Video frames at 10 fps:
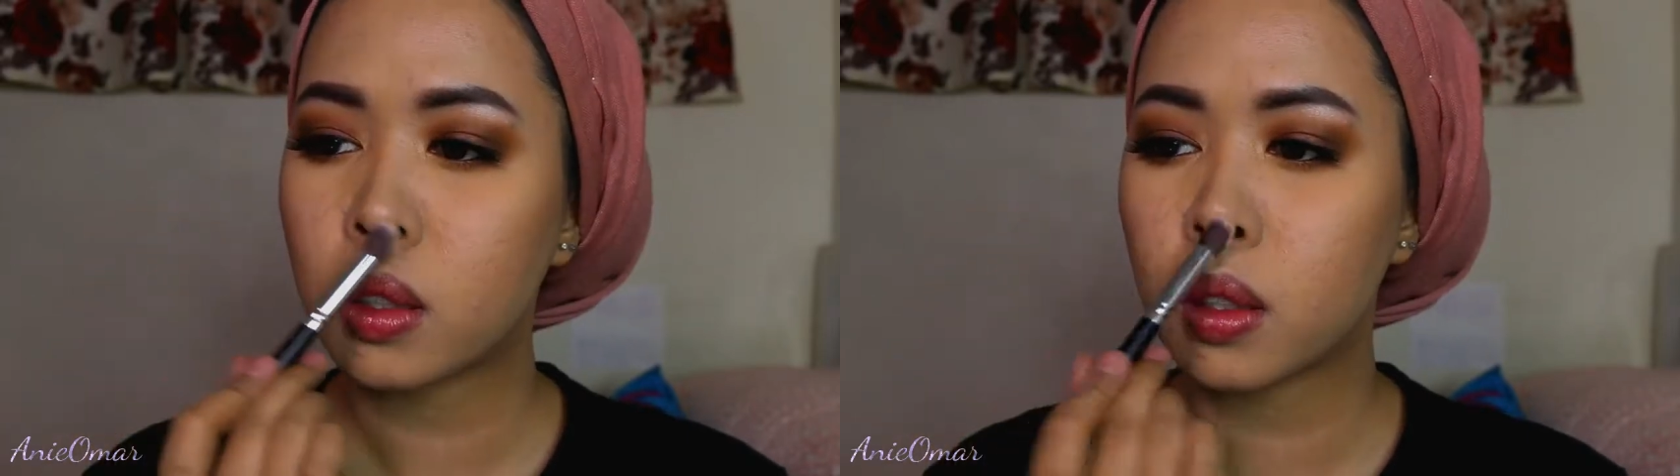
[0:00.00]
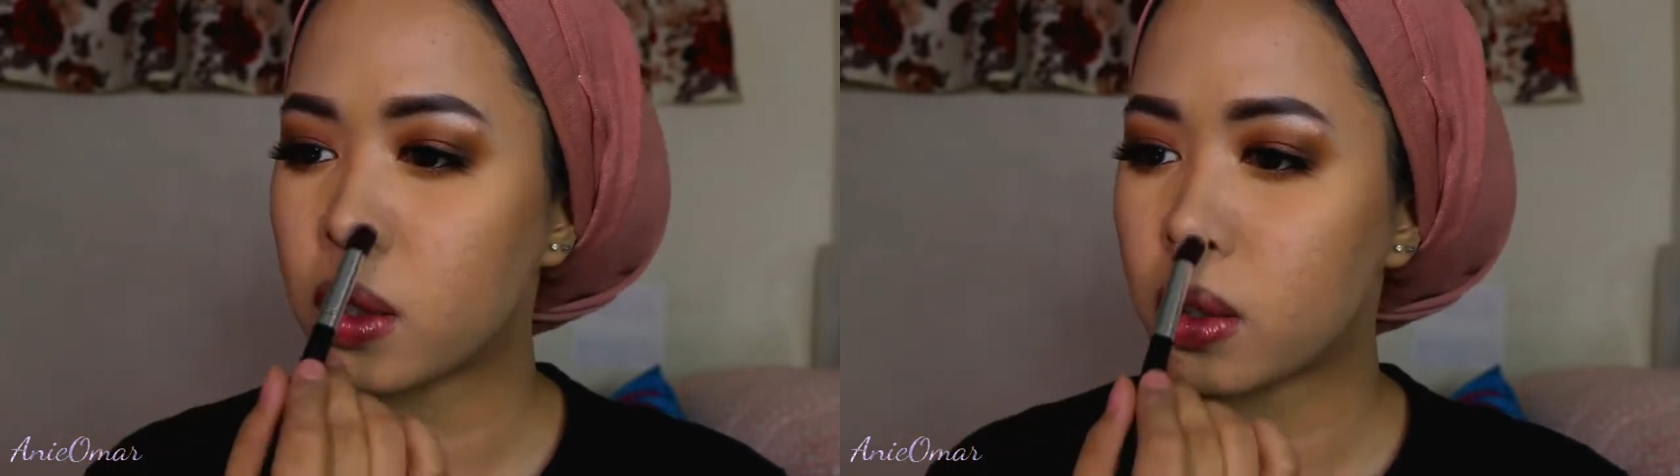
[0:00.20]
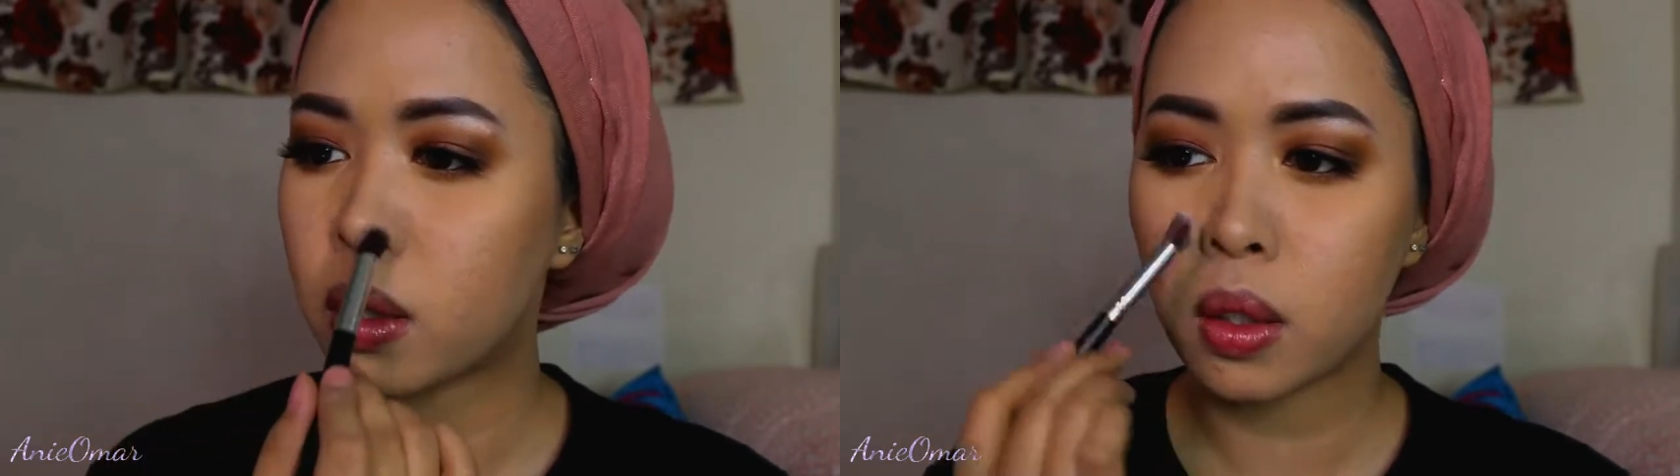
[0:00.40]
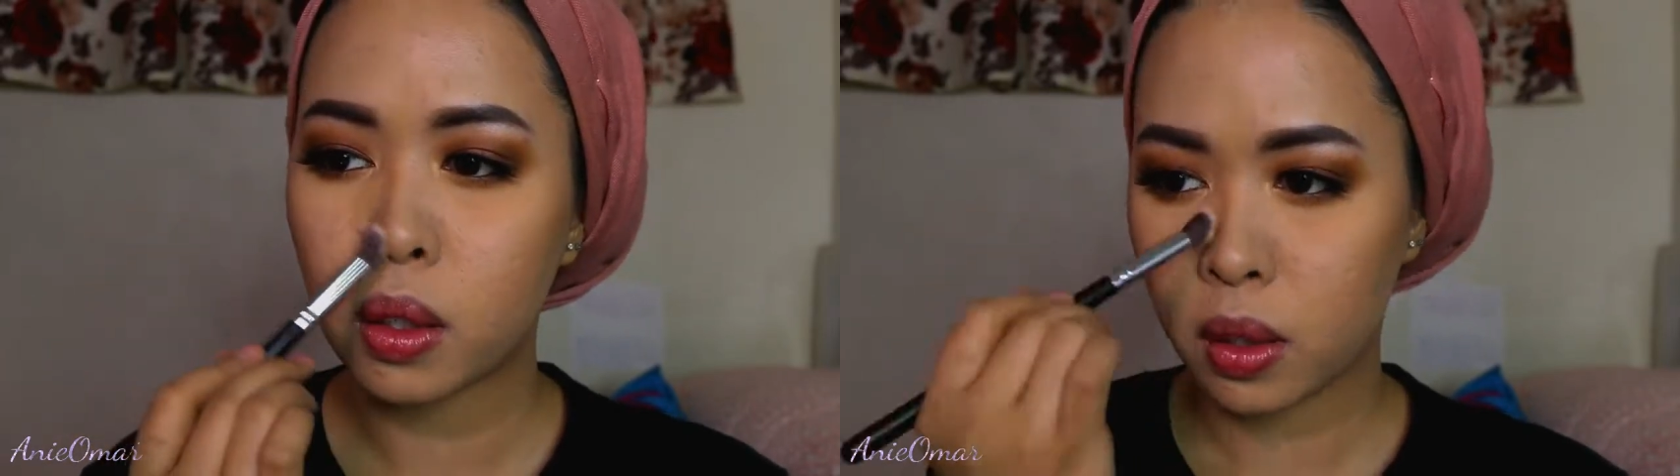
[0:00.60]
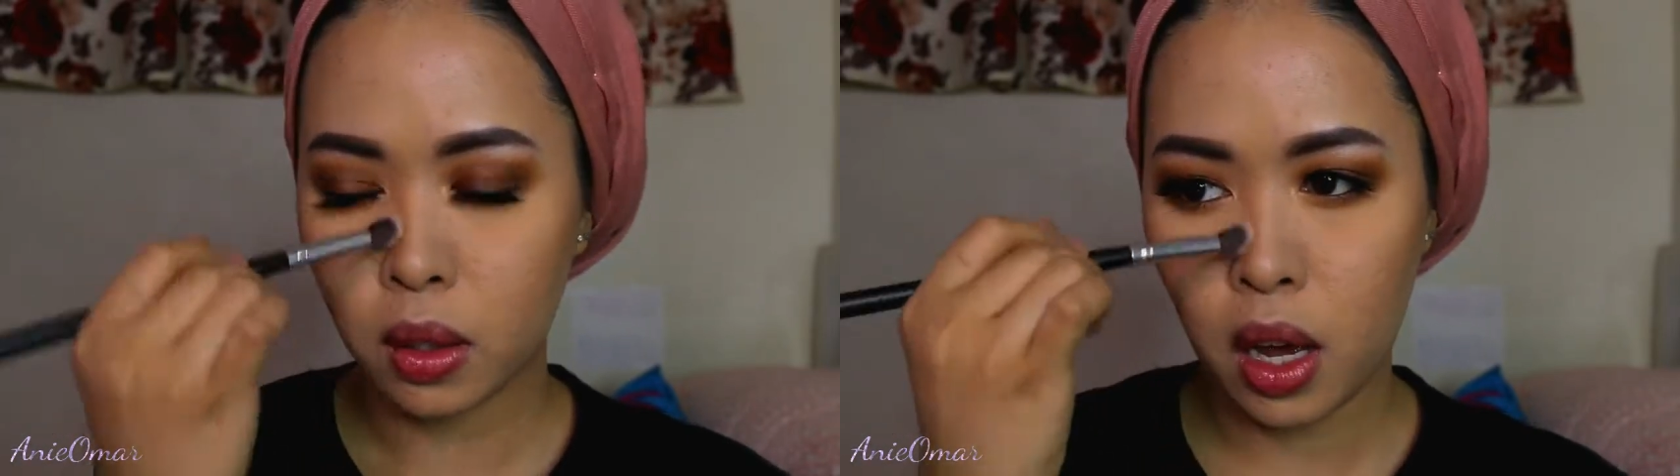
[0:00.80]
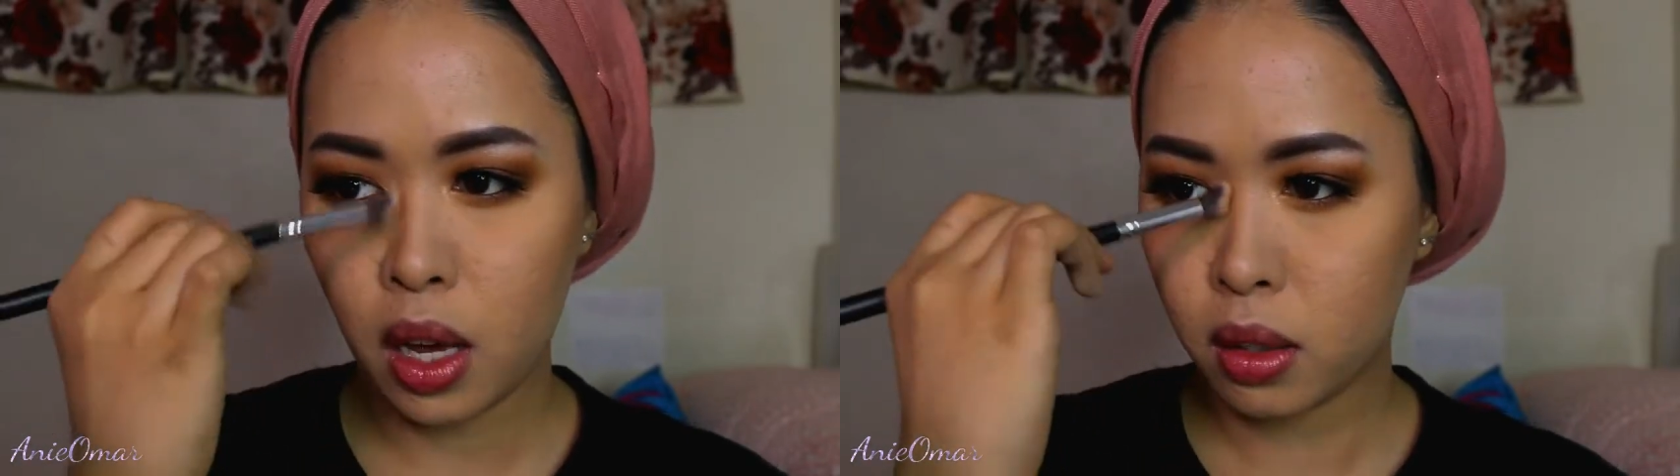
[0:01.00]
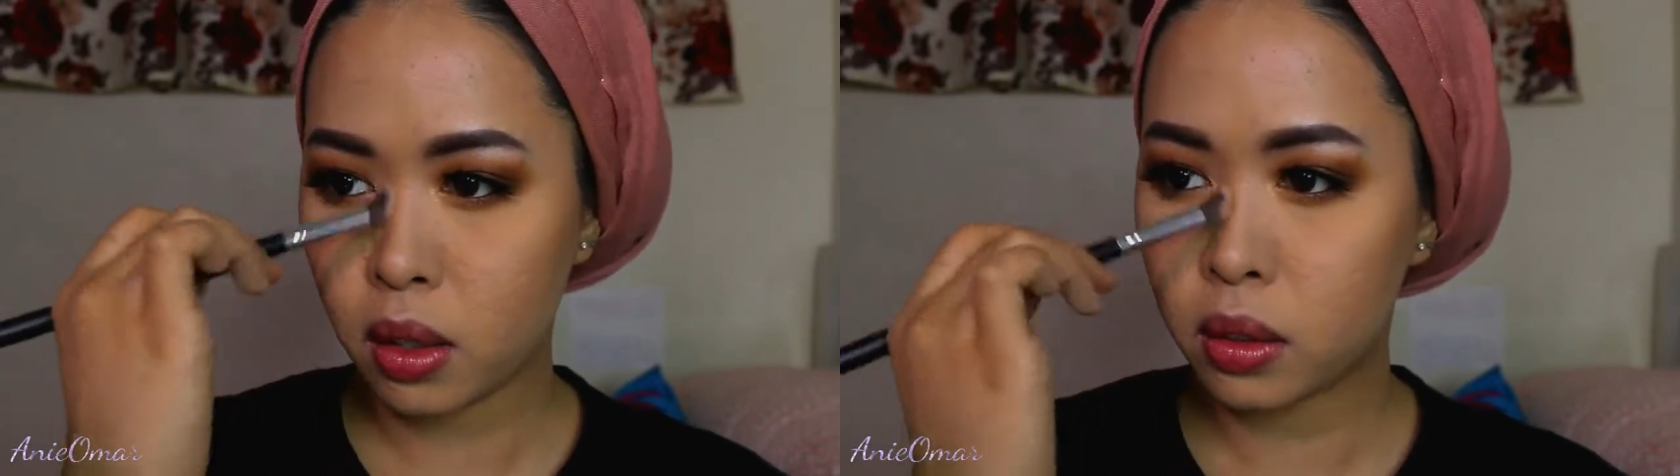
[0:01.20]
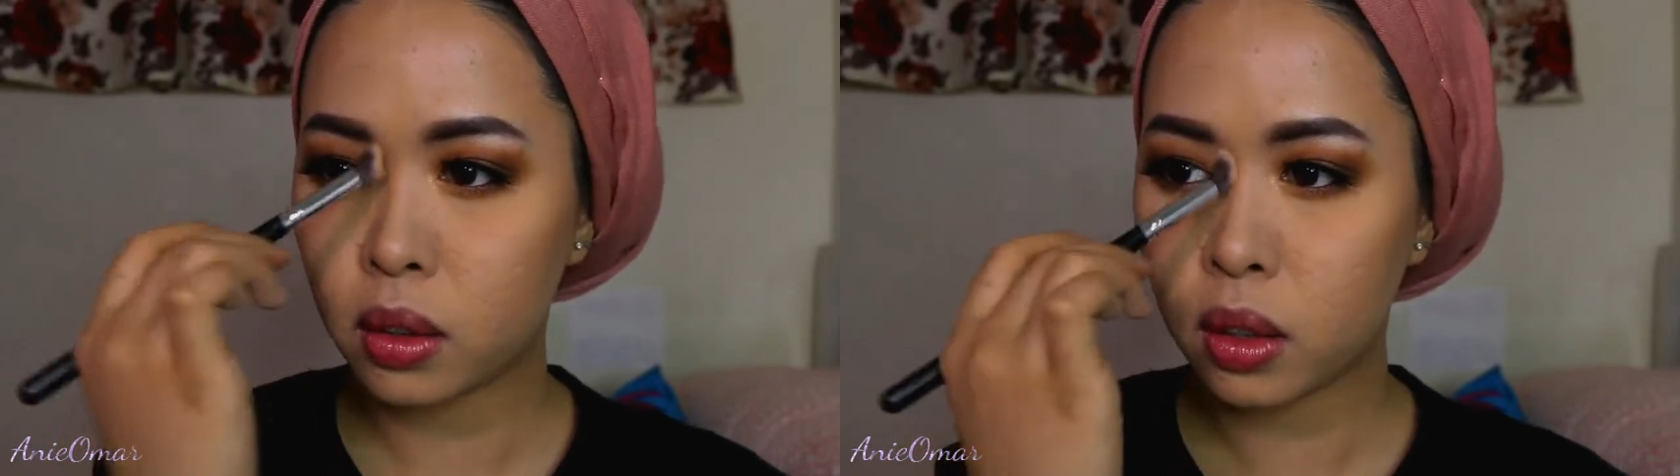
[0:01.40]
not gonna put that
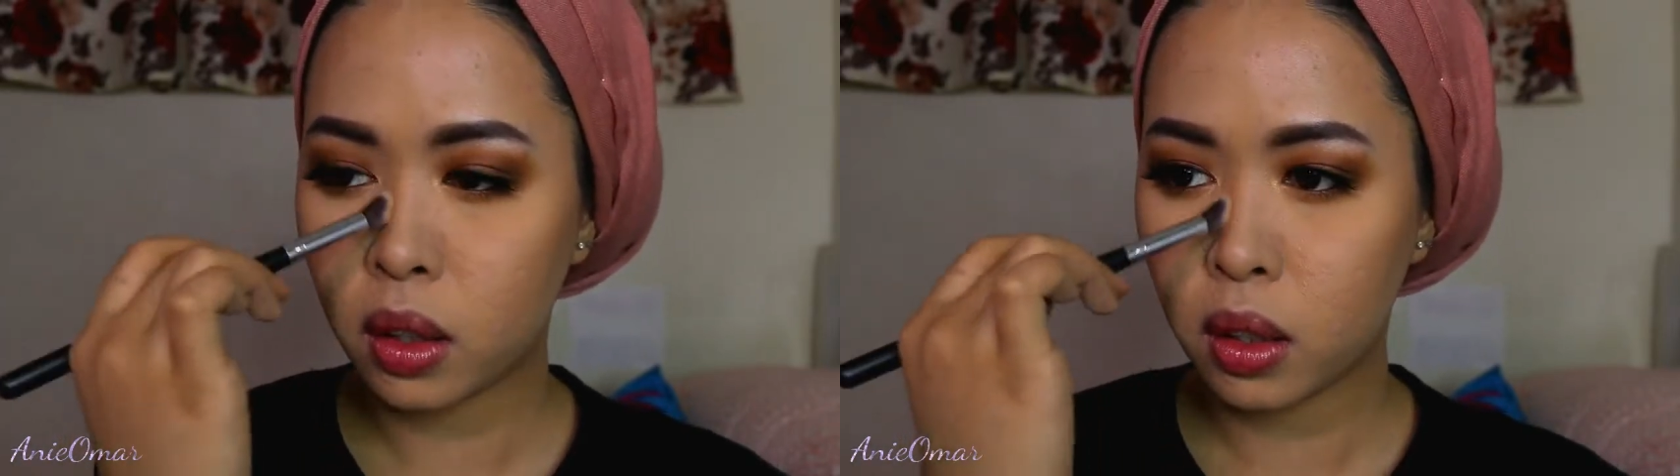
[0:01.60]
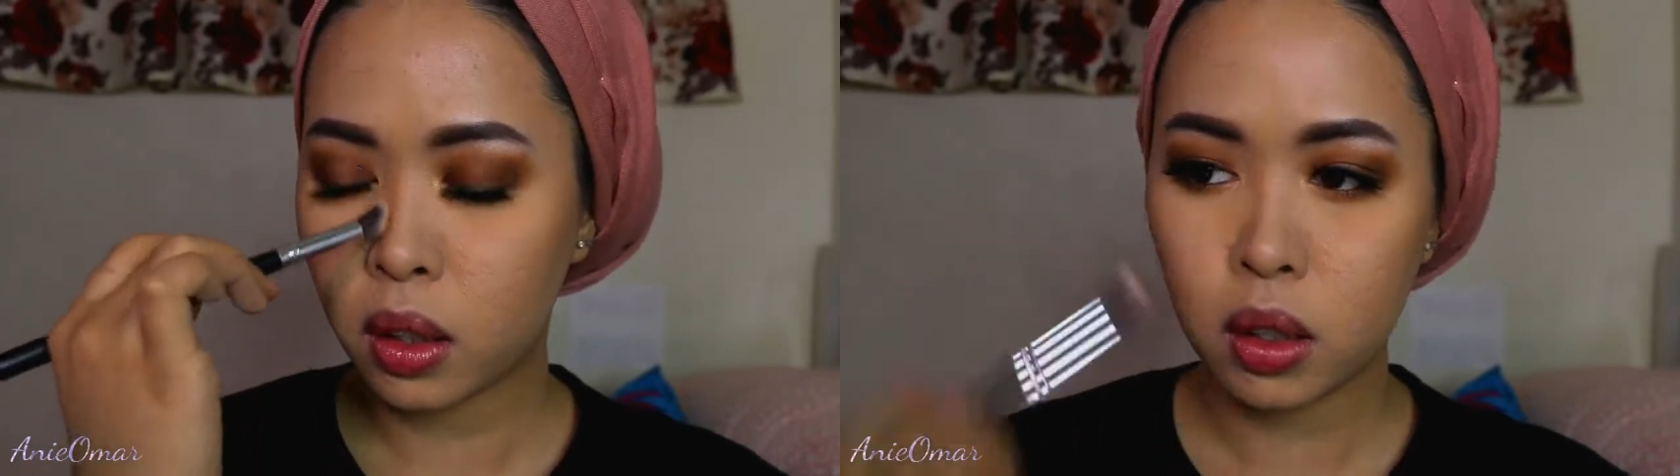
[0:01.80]
as a blush.